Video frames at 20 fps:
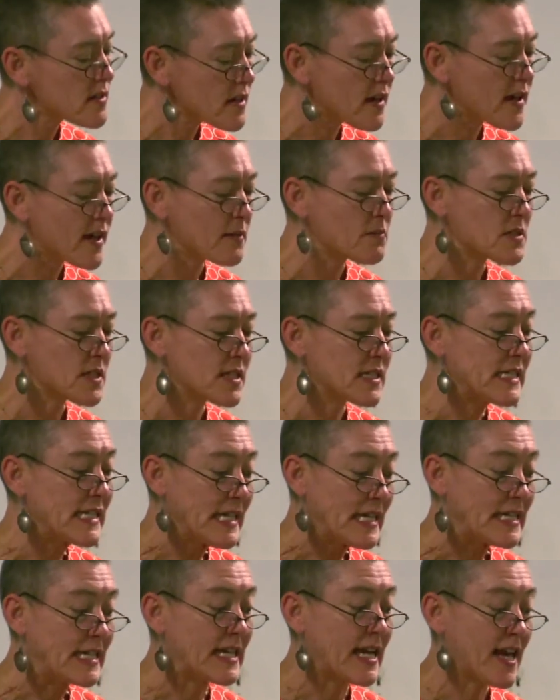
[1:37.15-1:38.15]
time to
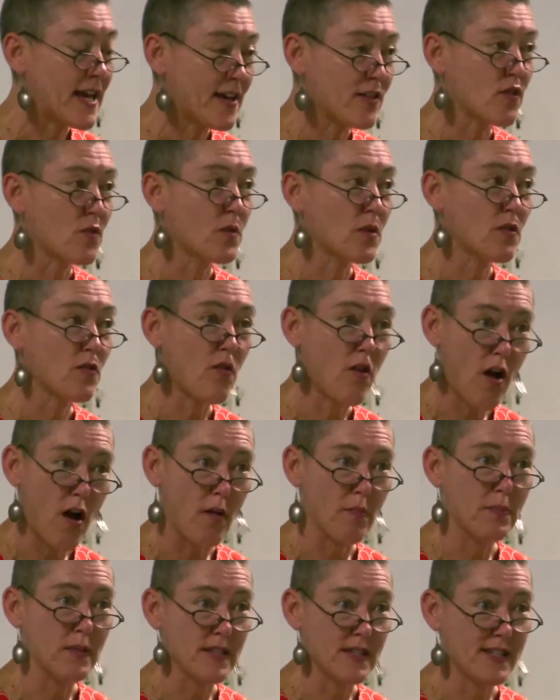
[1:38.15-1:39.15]
seed an annual
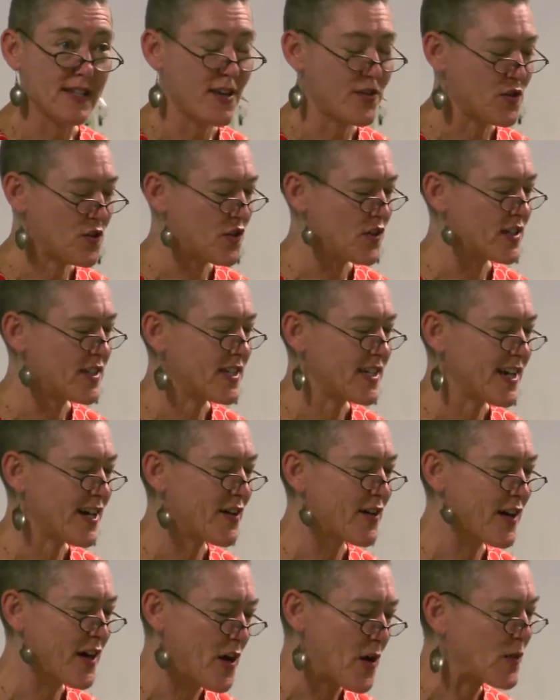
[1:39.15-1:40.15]
crop in southern
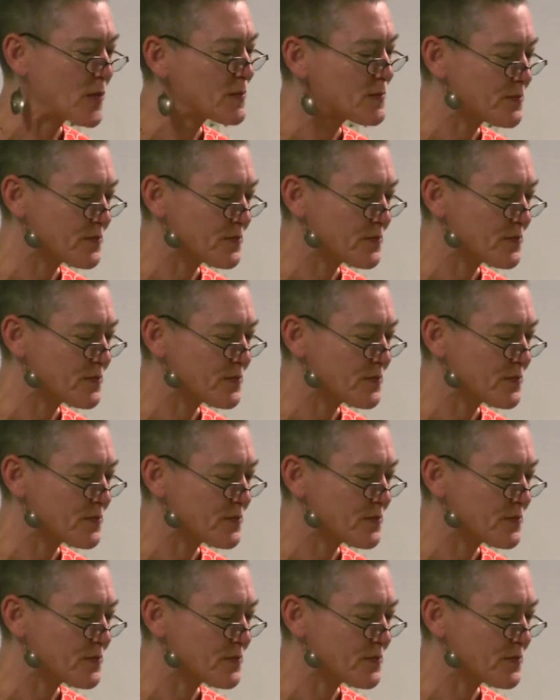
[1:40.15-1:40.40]
Ontario.